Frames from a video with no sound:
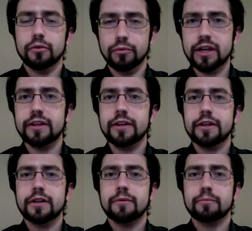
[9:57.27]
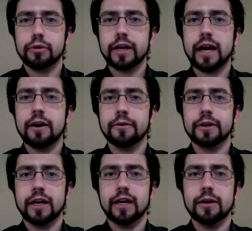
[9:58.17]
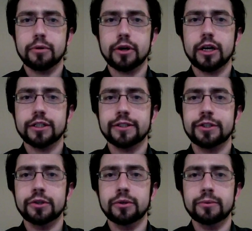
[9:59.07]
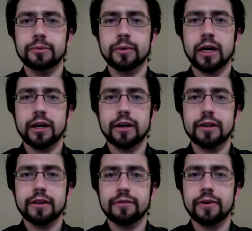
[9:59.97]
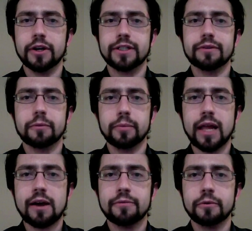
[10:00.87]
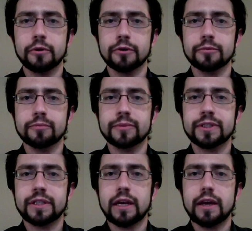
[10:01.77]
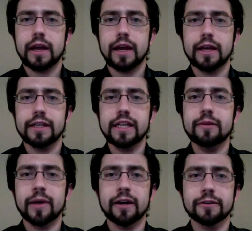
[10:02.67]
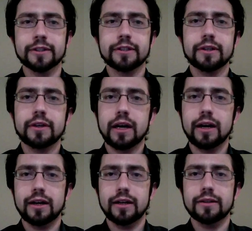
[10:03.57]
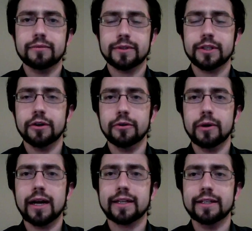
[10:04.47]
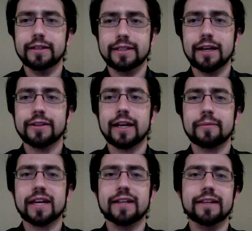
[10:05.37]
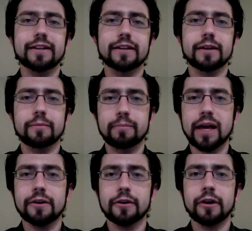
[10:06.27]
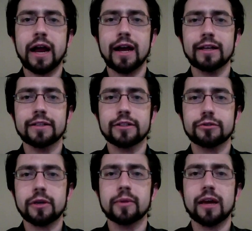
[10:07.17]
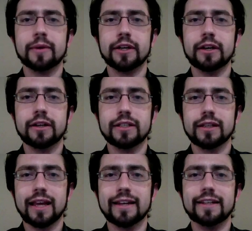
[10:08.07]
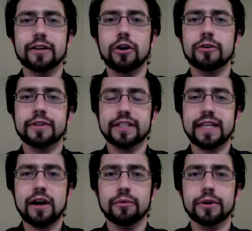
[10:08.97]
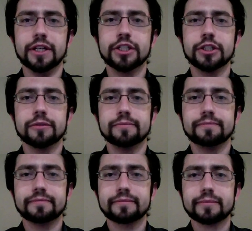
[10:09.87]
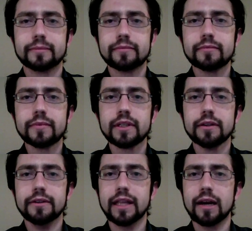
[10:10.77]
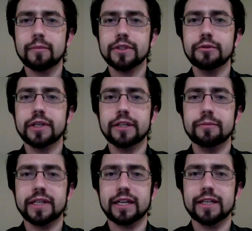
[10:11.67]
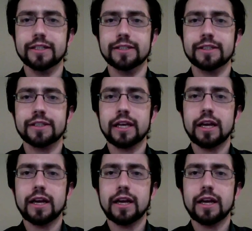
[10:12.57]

written, put onto the various different platforms, and emailed. So I can tell that I'm getting better at streamlining all of this outreach that I'm doing, because